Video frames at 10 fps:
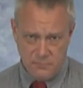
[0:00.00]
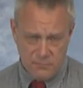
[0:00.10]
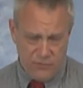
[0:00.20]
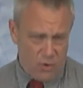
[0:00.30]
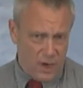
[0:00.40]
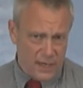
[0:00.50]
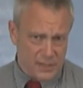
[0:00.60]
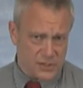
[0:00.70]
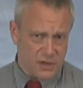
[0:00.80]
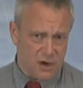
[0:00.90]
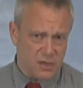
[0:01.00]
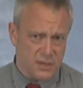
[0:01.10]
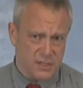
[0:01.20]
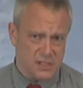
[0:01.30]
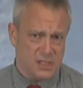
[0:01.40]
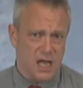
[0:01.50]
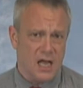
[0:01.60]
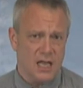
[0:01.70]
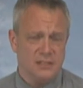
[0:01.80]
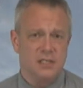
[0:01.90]
Before I get started with the
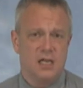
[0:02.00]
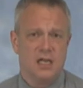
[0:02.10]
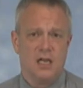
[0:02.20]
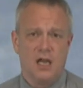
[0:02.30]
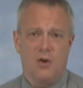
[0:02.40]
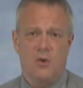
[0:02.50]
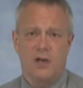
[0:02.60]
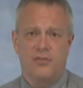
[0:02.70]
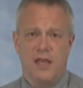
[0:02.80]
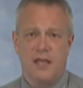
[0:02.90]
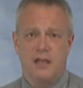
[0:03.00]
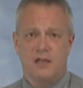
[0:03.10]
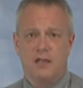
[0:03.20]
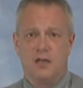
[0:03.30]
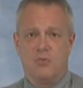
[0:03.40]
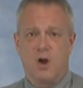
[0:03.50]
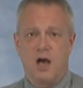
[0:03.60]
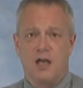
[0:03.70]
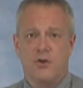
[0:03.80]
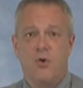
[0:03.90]
slides, I want to thank
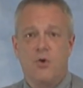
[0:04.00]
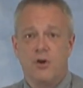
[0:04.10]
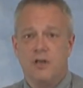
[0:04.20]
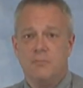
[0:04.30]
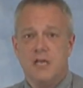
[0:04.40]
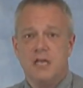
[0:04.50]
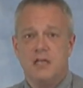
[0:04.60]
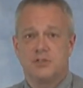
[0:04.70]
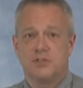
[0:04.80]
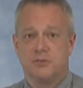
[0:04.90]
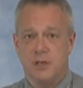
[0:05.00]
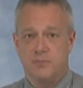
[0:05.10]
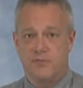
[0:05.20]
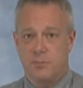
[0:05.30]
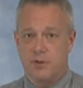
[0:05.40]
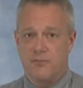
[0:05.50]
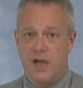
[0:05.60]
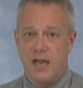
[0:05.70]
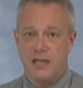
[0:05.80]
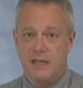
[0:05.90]
Ron Horn and MediaScript for
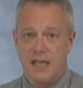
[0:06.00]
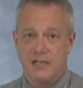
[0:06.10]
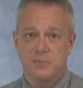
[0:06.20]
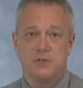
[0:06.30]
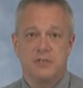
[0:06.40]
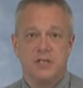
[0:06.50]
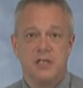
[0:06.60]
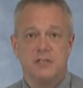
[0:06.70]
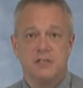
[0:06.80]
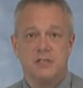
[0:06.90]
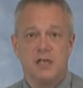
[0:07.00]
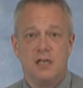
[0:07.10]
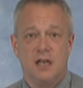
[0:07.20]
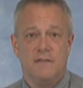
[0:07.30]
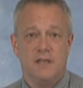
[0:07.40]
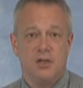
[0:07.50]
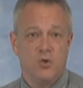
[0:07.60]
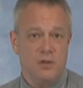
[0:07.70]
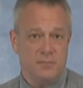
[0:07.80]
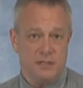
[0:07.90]
providing the expertise and the
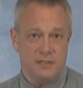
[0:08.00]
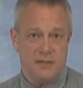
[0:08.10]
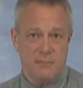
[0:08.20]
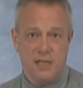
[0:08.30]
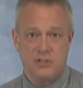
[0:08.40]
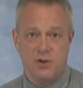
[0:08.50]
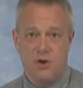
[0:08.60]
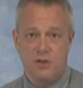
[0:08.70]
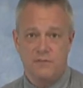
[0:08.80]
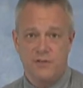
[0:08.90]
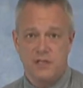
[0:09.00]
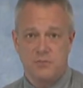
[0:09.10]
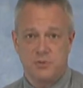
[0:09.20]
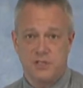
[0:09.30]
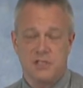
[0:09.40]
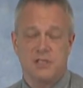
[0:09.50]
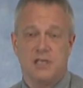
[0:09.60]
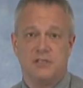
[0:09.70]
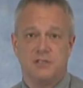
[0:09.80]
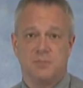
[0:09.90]
equipment that makes all of these
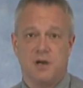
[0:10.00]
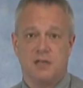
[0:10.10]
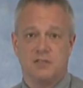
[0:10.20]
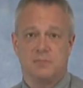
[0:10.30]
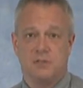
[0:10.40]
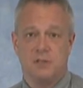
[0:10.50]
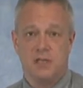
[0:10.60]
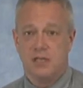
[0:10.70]
presentations possible.